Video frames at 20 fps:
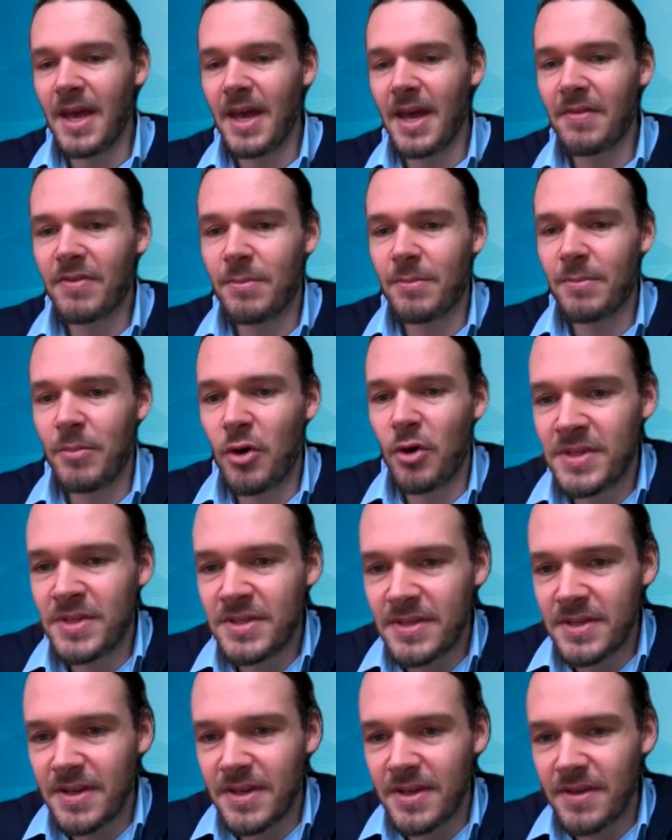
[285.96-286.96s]
At the
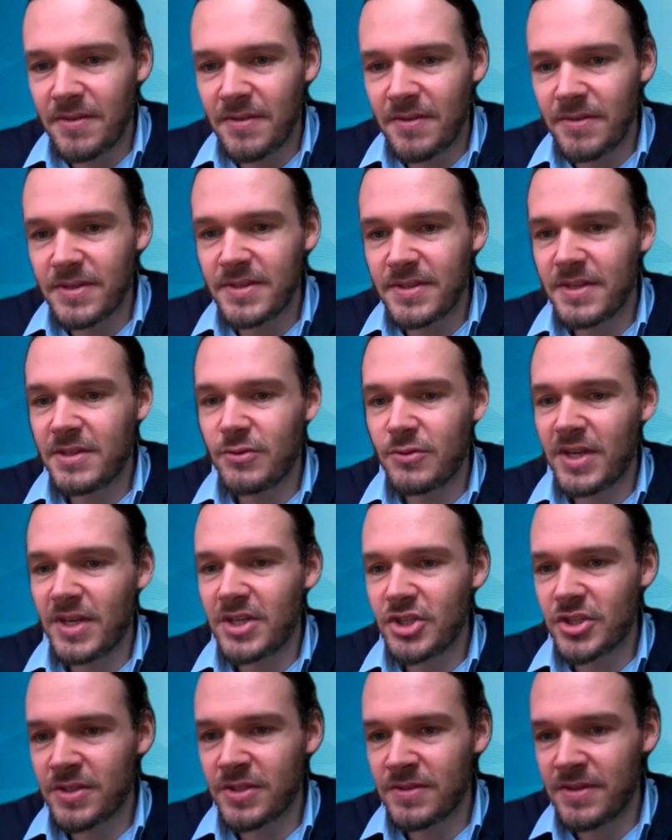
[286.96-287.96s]
moment, the
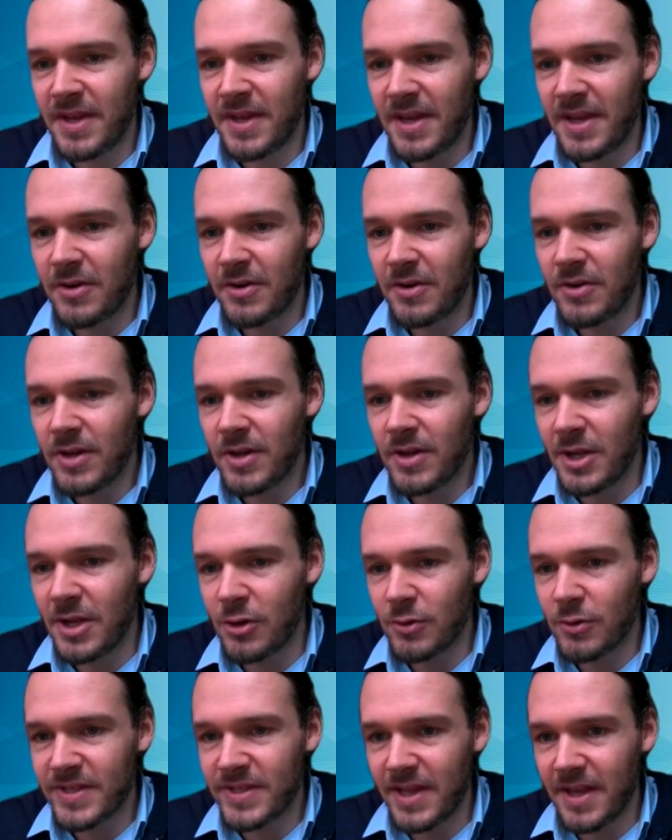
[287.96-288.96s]
situation there
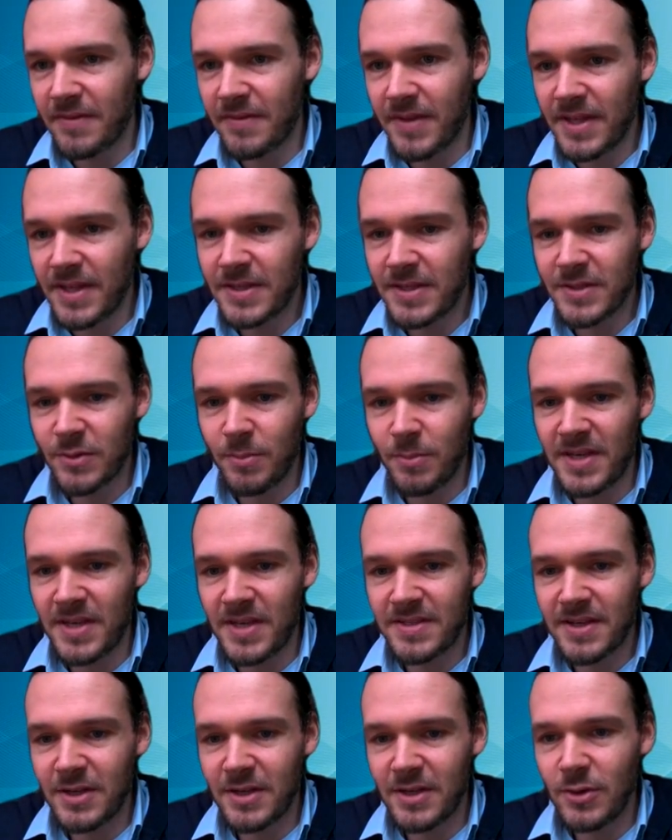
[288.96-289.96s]
looks like that. So
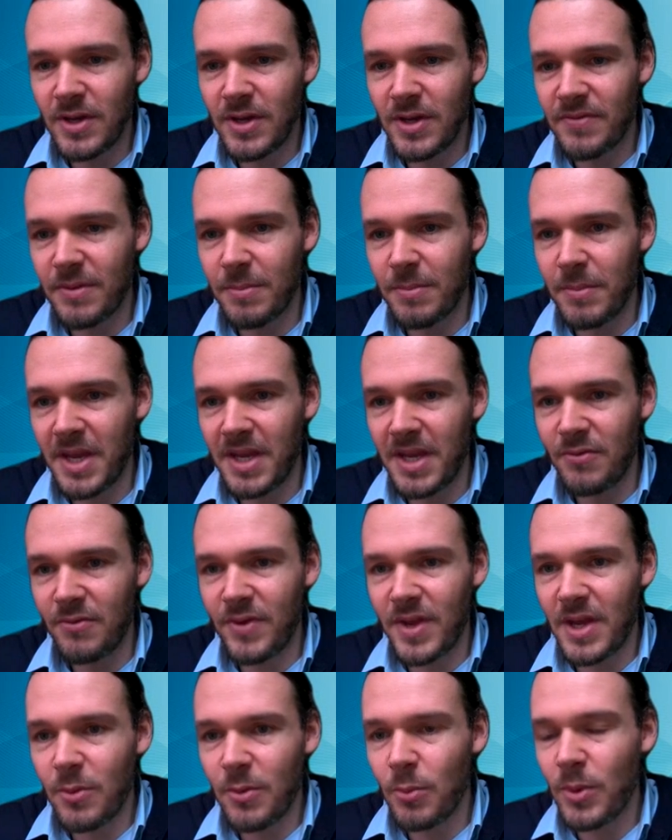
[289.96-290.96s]
basically you have the main
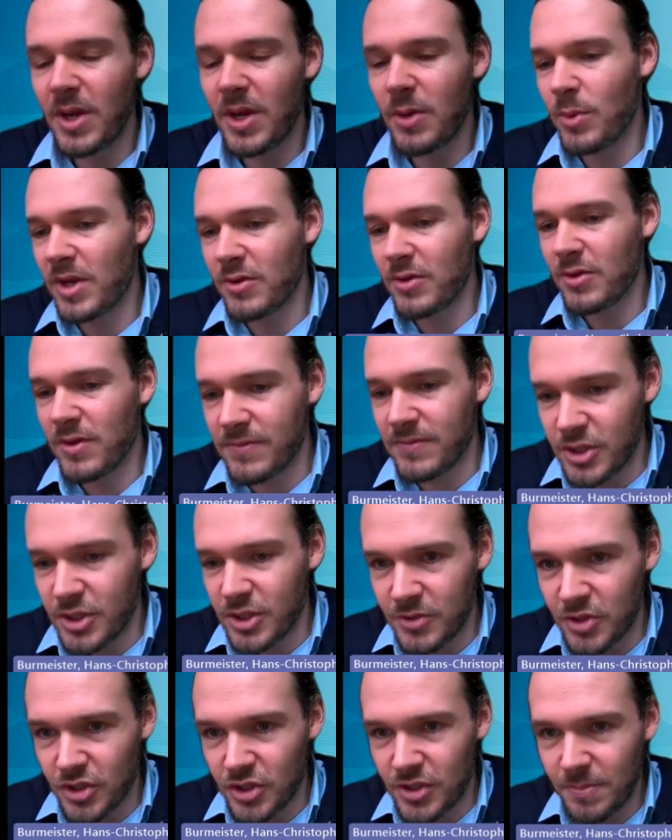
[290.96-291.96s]
fairway where you have
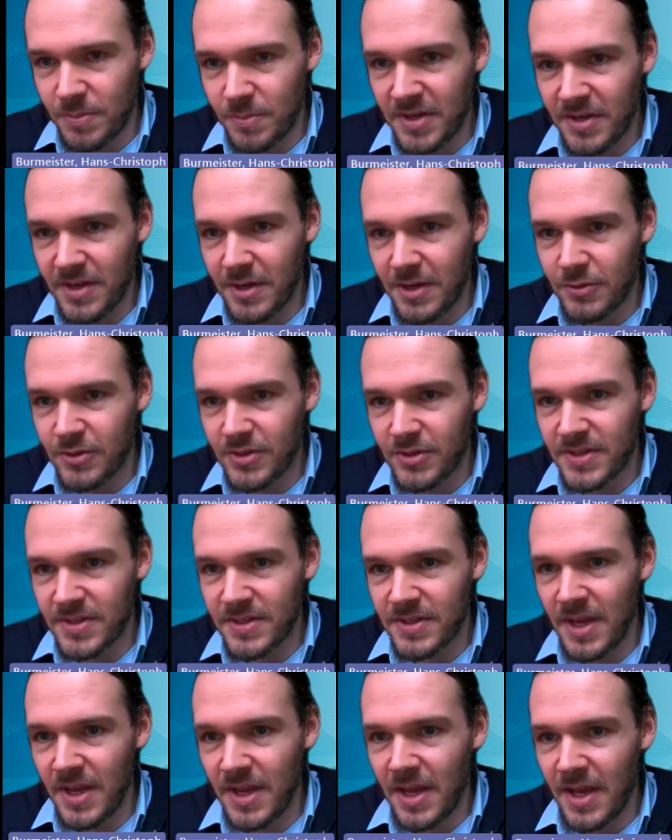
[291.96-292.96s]
ship-to-ship
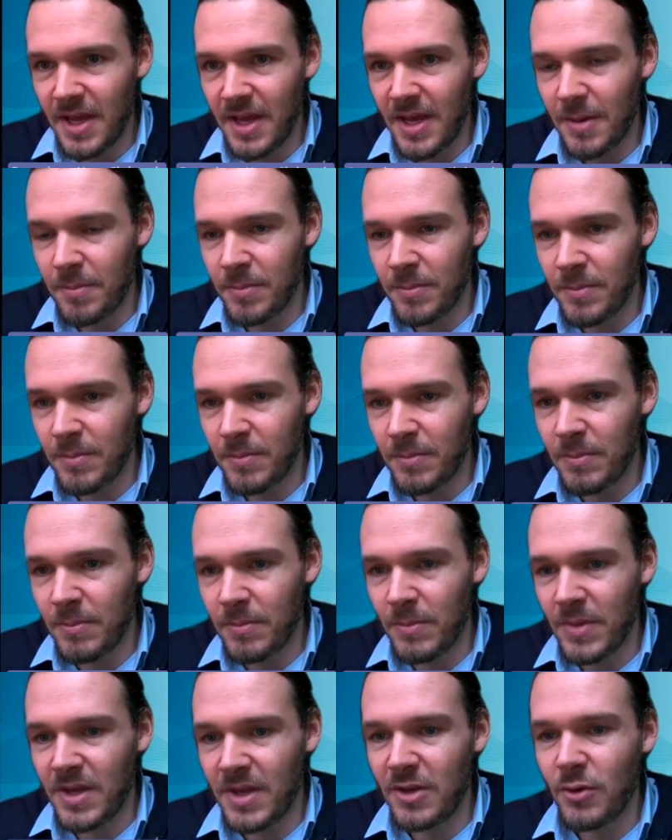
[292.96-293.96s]
encounters.
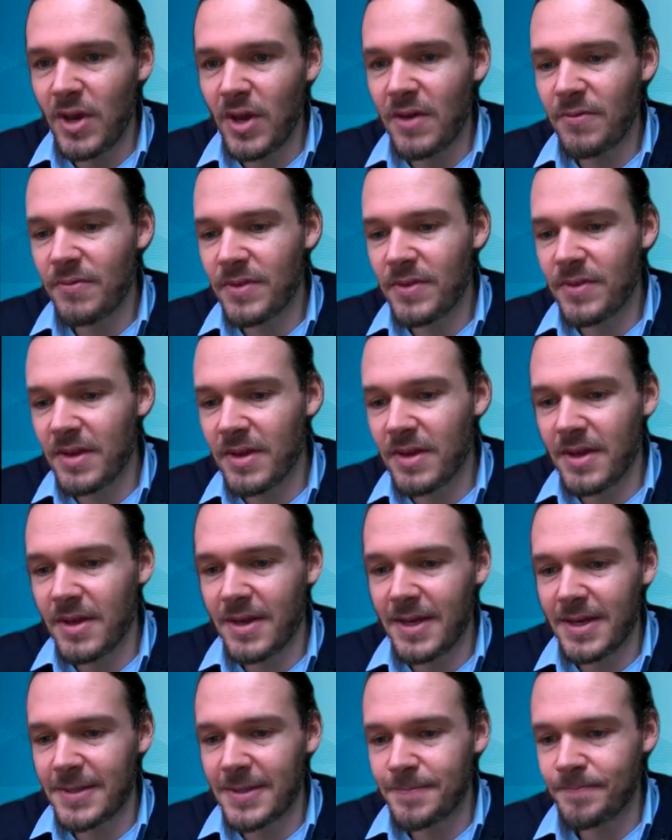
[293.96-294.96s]
You have
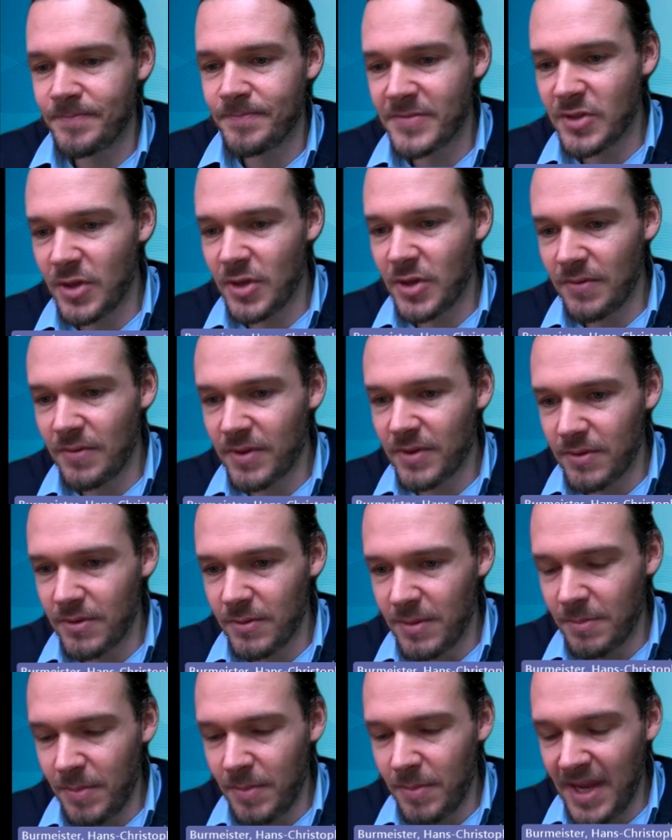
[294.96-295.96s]

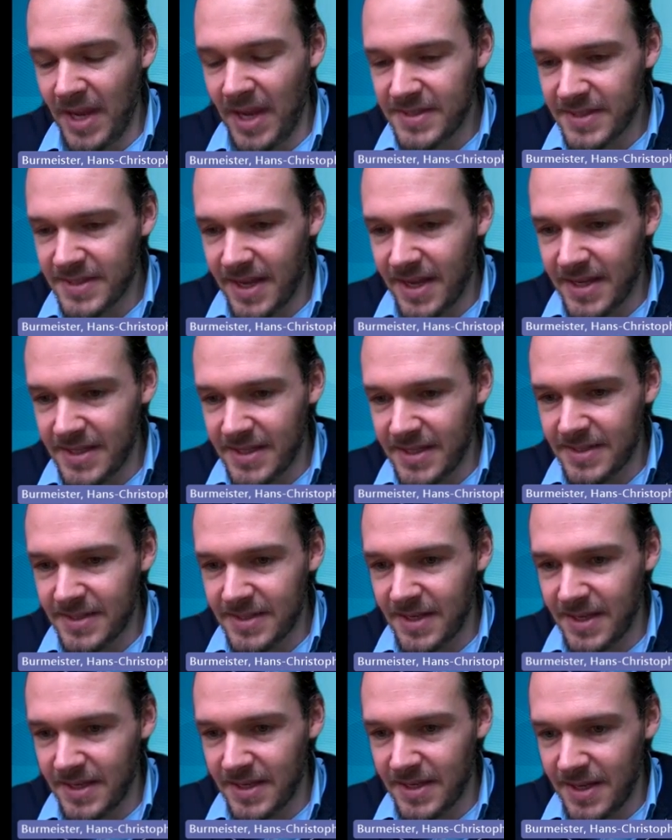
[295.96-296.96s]
the bank
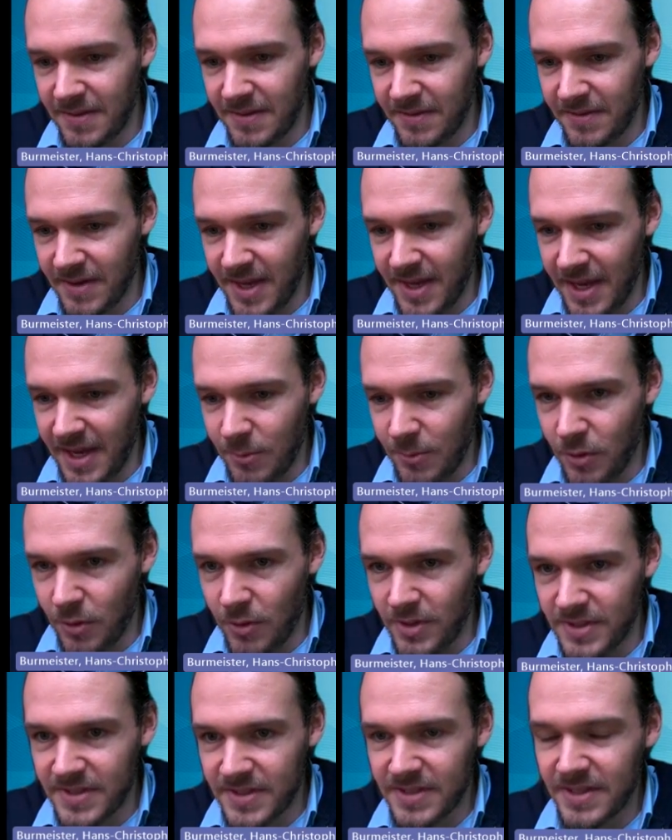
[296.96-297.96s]
sites and the
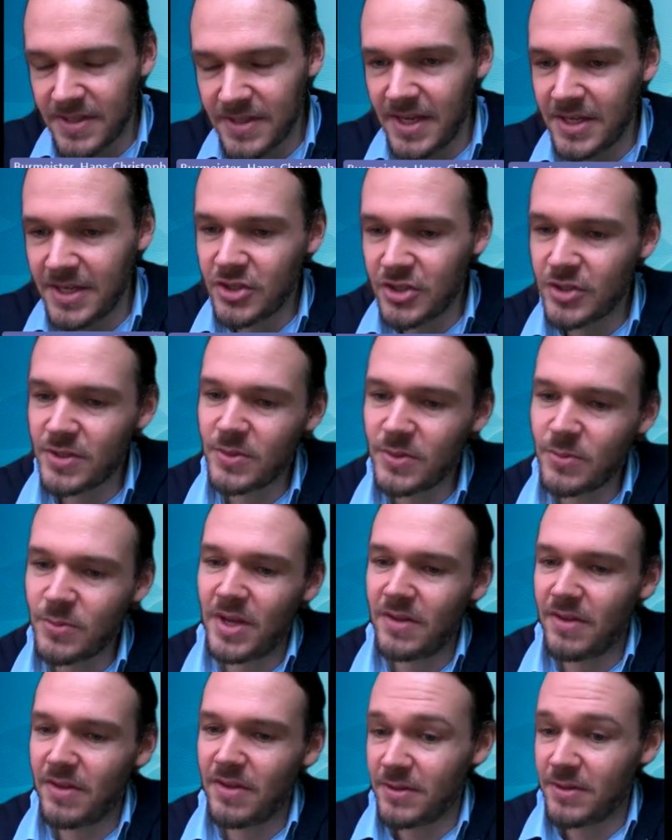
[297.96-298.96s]
K-wall installations
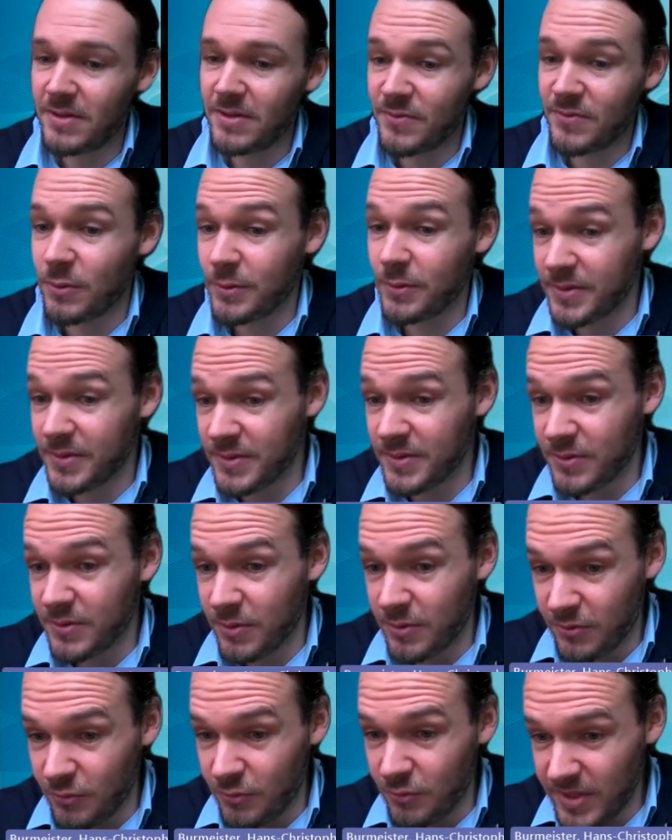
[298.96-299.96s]
where there's of course a certain